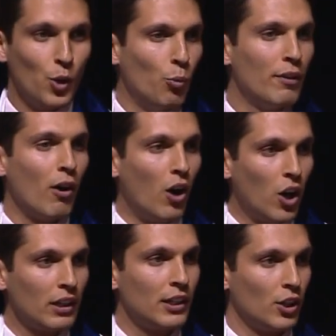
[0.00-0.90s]
We've
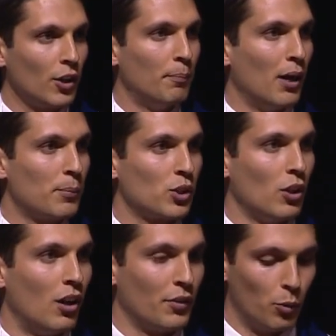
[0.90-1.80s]
all endured bumps
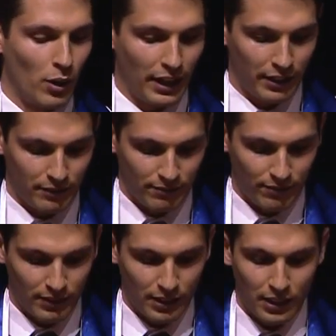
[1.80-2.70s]
along the way.
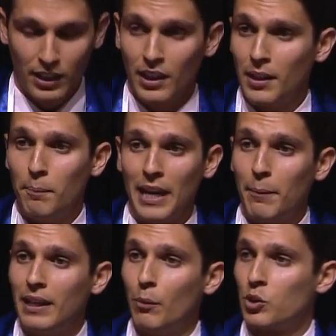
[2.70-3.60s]

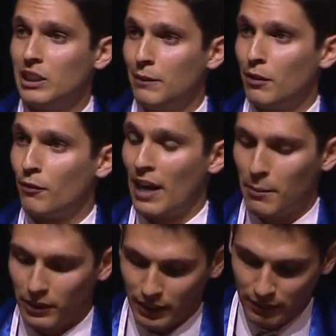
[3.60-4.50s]
Maybe it was leaving
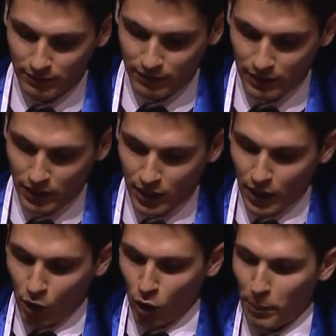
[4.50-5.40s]
family,
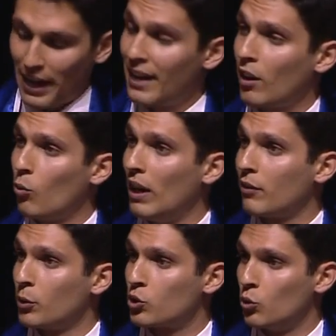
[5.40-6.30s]
or paying our way
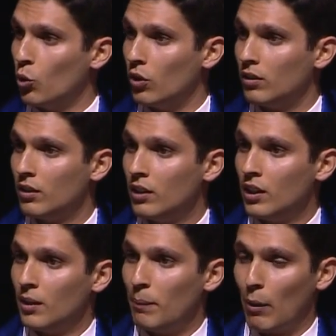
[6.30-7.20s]
through school
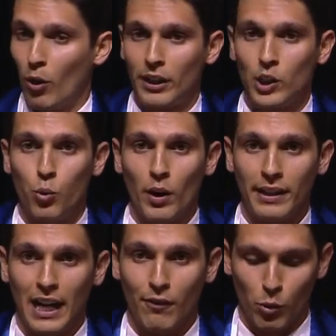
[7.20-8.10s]
by working
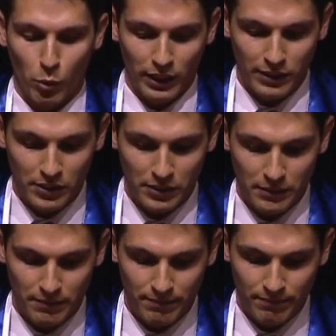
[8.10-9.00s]
20-hour weeks.
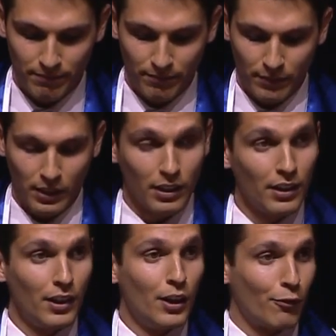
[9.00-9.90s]

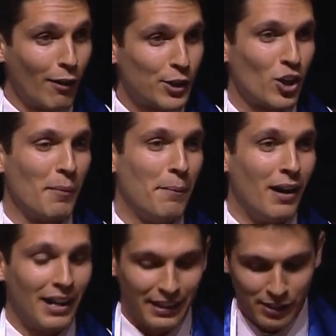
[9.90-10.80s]
Fresh on my
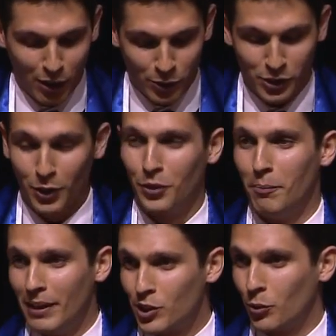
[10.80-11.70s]
mind is also the
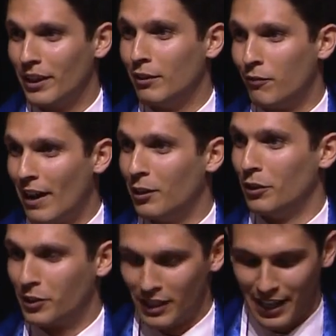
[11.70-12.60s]
misery of final
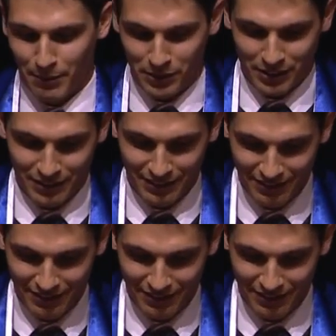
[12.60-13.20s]
exams.